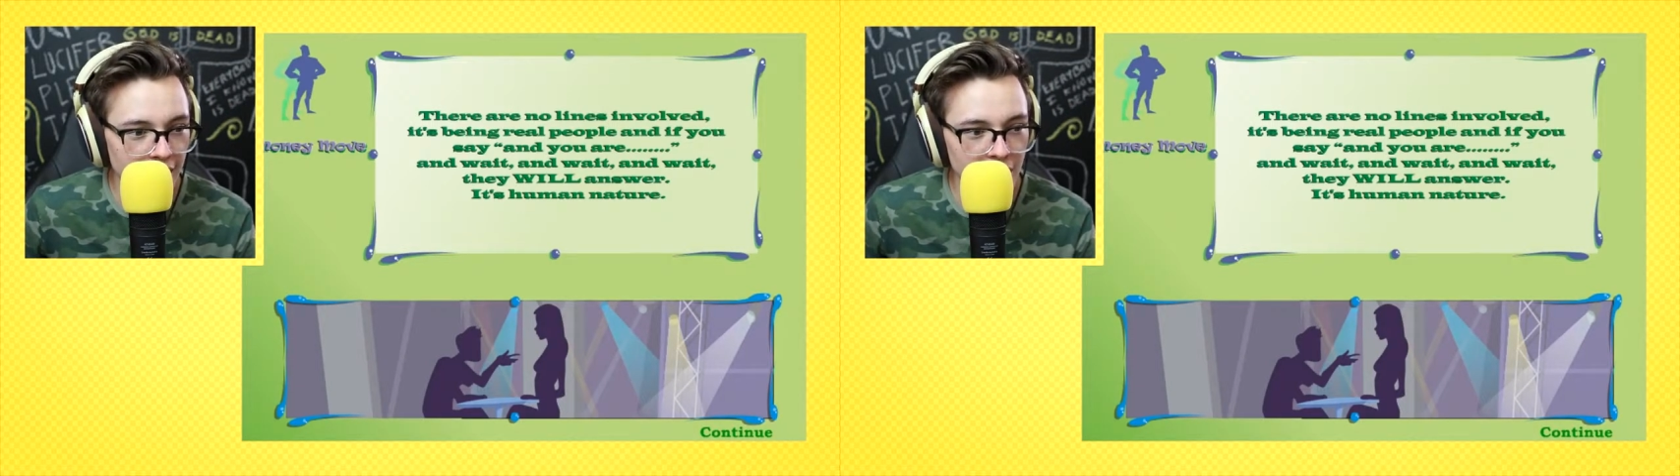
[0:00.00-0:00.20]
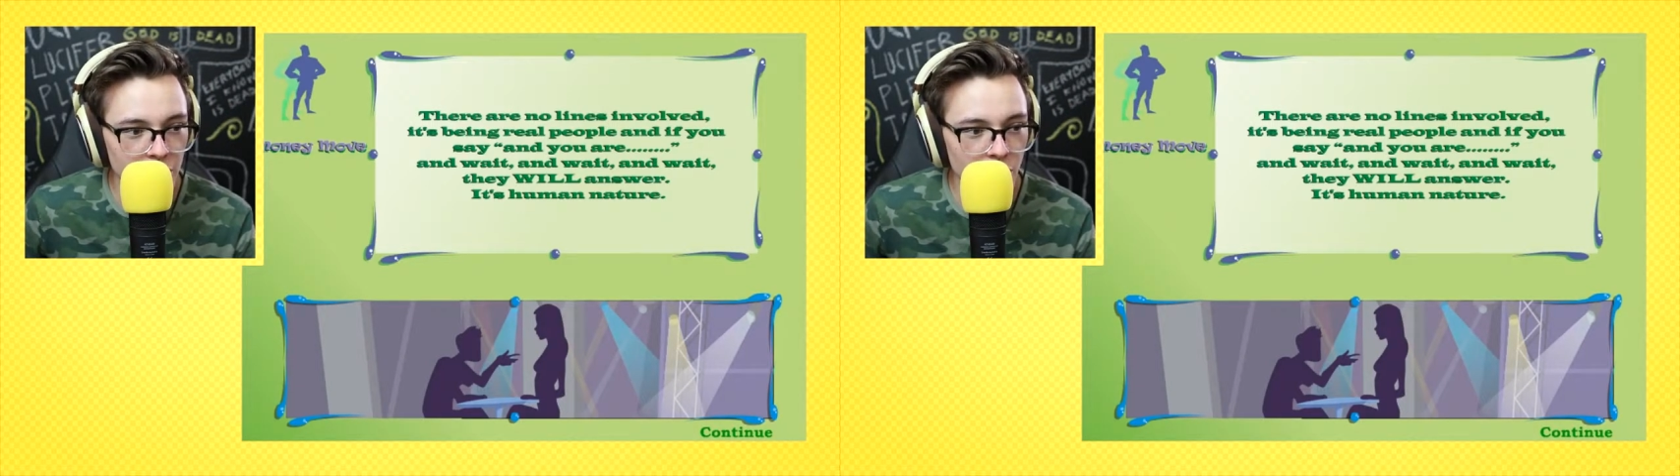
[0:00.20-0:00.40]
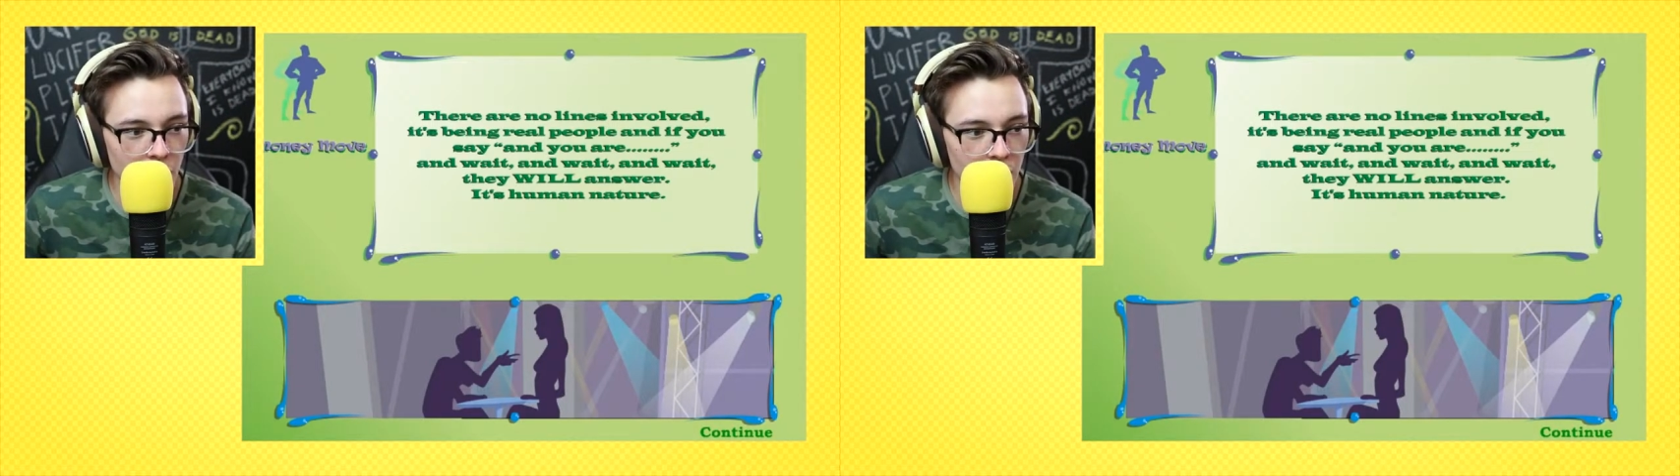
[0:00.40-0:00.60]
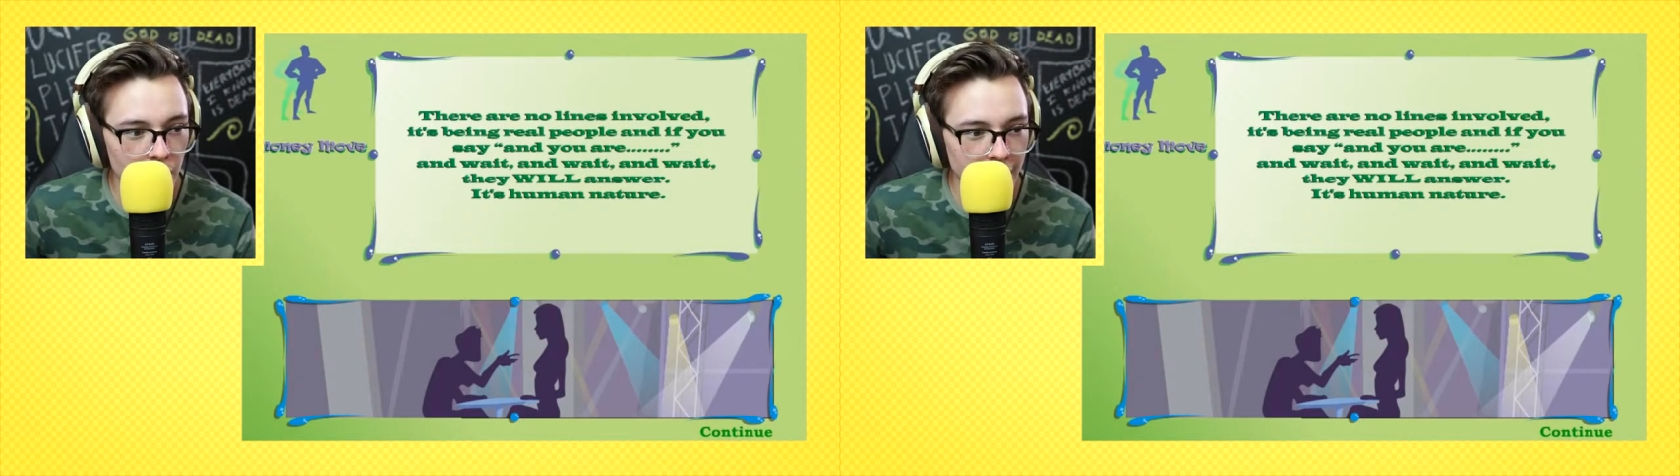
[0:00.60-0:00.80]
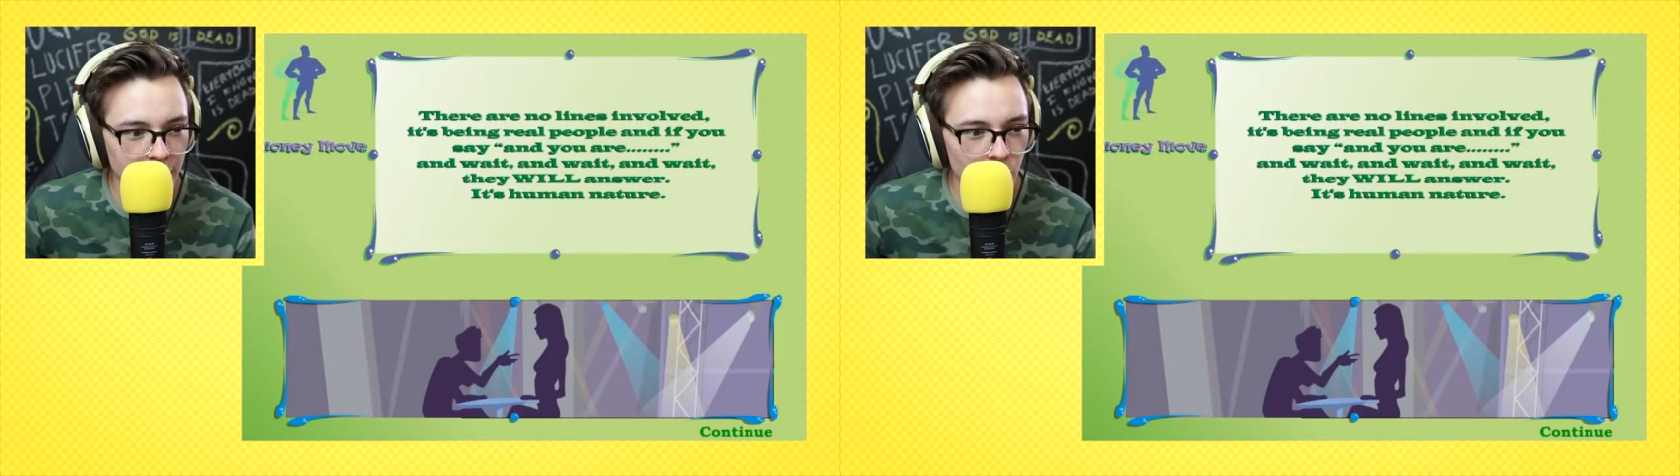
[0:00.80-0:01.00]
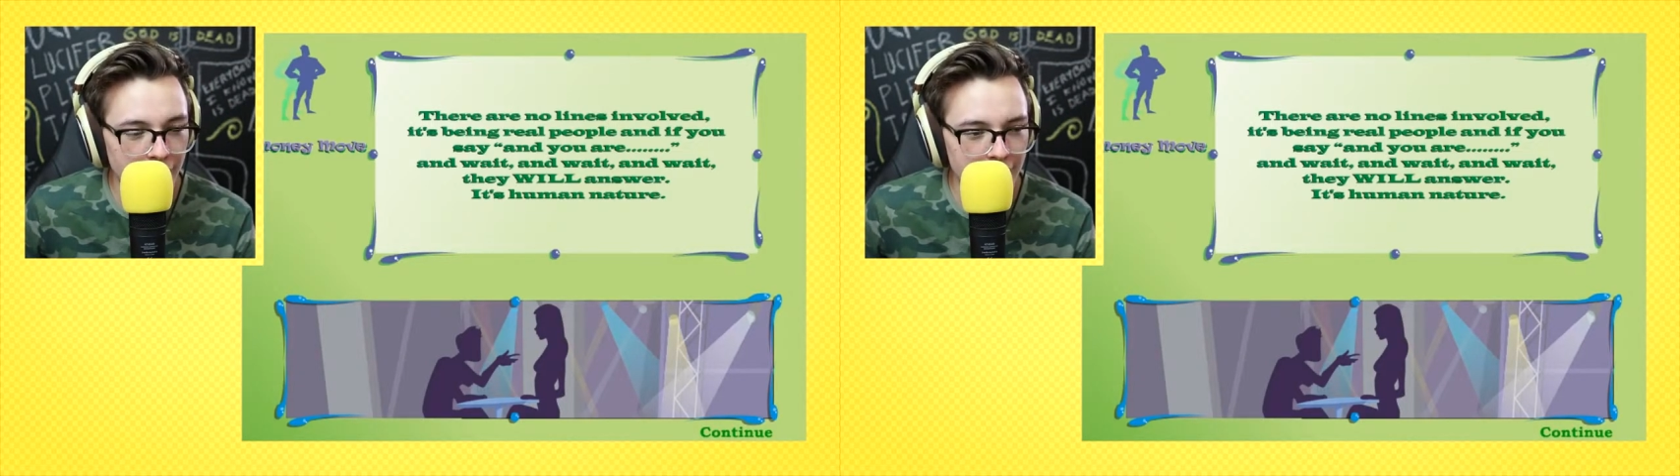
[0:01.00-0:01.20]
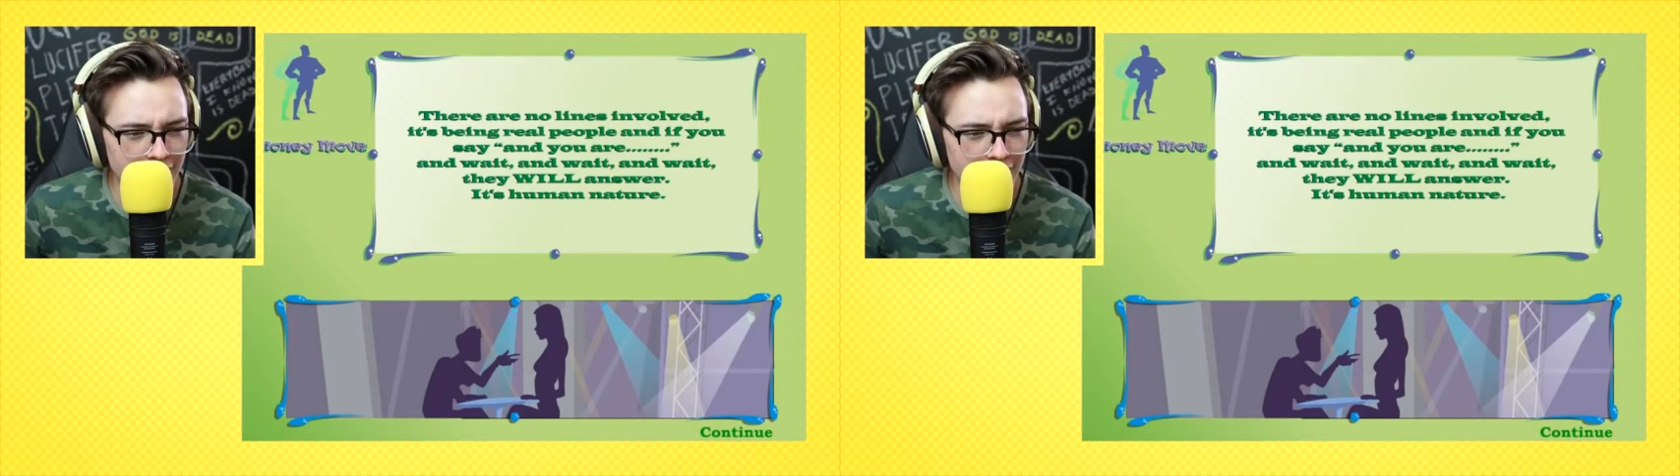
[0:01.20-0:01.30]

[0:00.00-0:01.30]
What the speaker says: and you are, and wait,